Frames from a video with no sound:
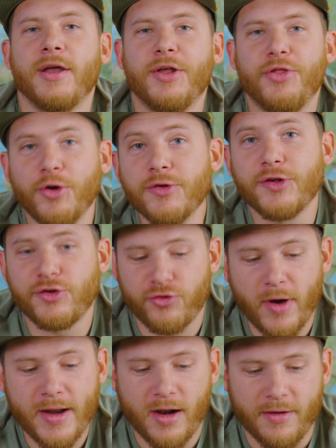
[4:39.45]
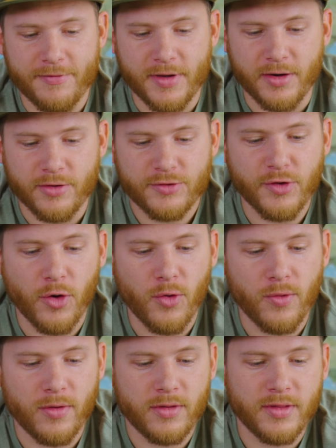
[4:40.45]
There's a trade-off here.
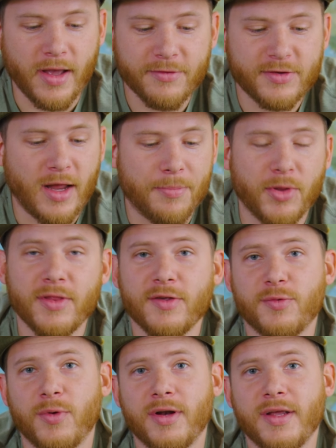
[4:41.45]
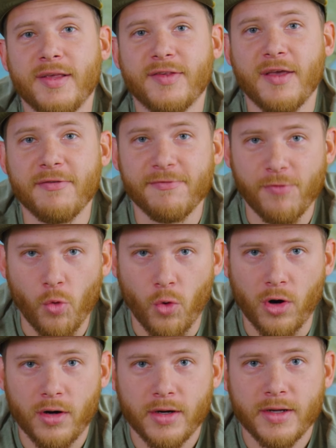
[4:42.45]
So the f-stop on this one is a
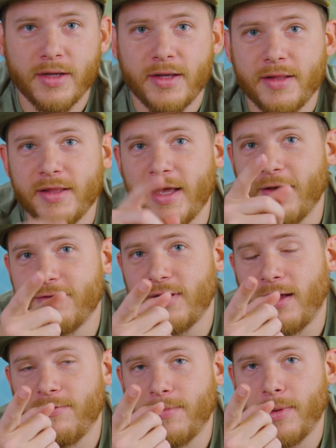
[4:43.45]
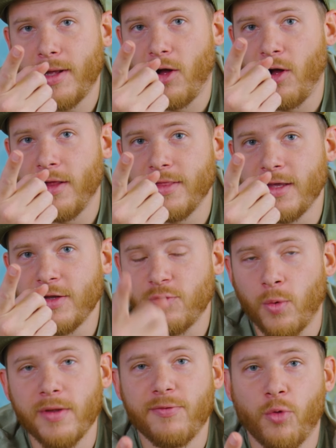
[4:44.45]
4. The f-stop on the
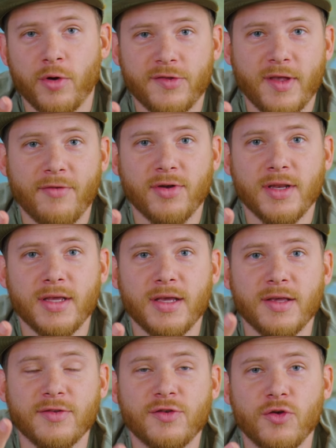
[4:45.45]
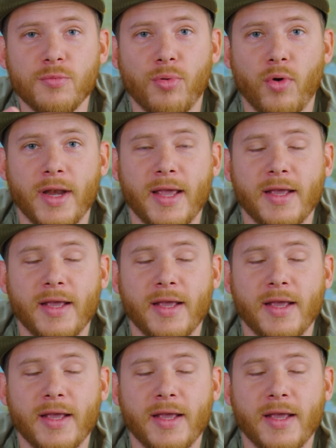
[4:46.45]
24 to 70 is 2.8.